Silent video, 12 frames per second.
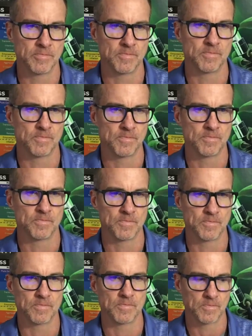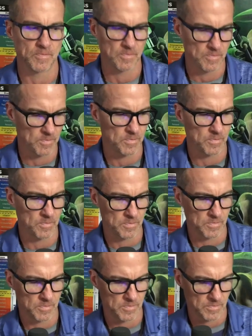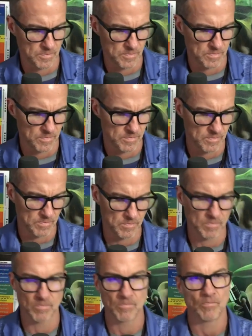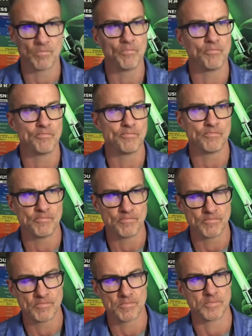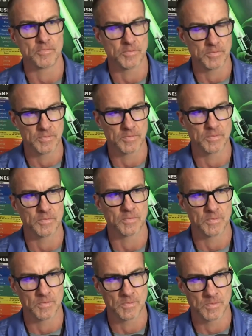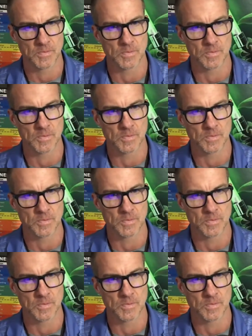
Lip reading: (silent)